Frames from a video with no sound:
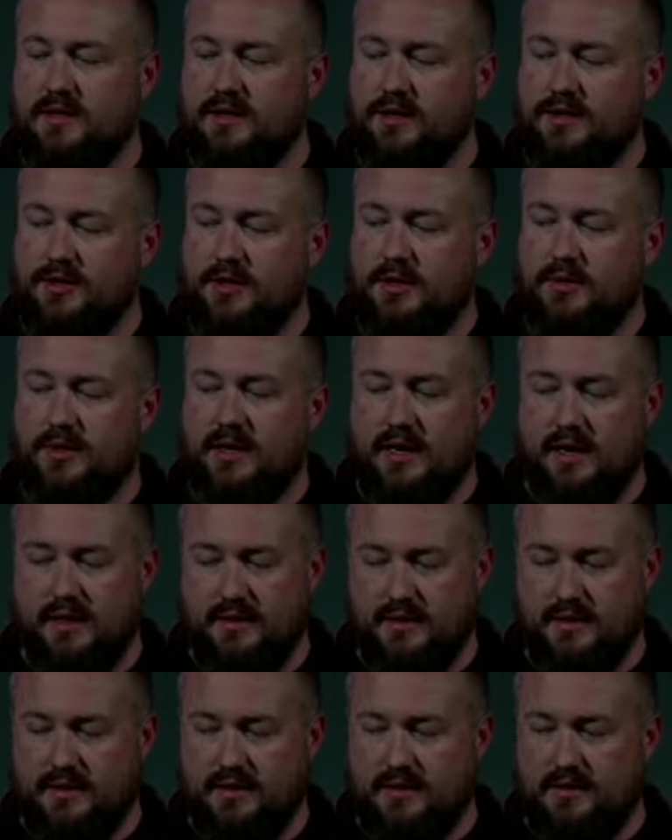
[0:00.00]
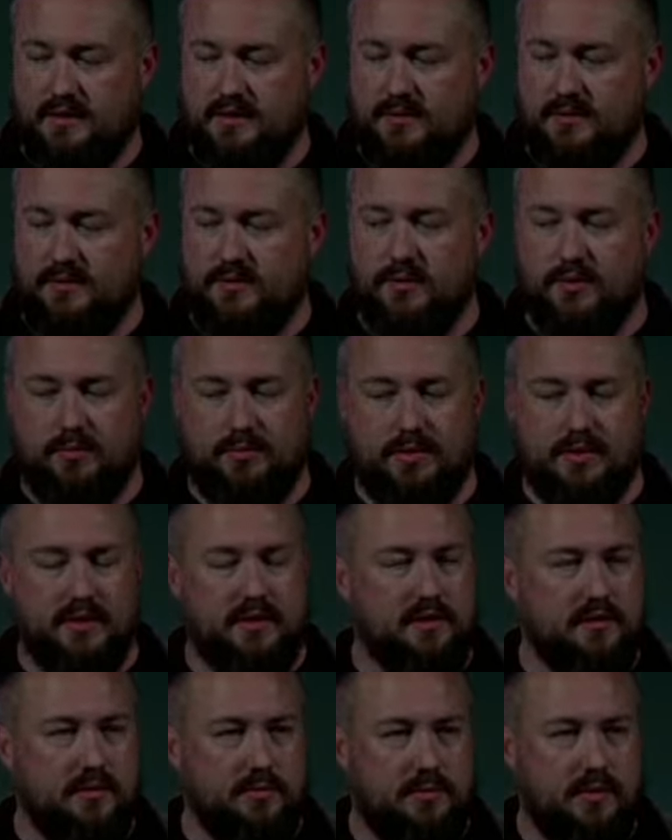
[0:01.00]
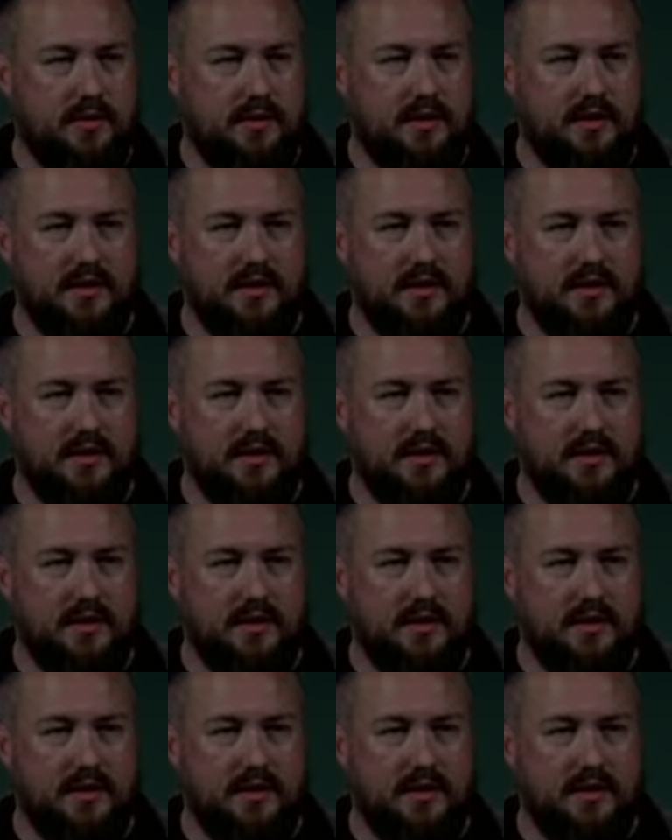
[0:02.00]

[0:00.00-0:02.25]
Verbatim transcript: no candidate or political party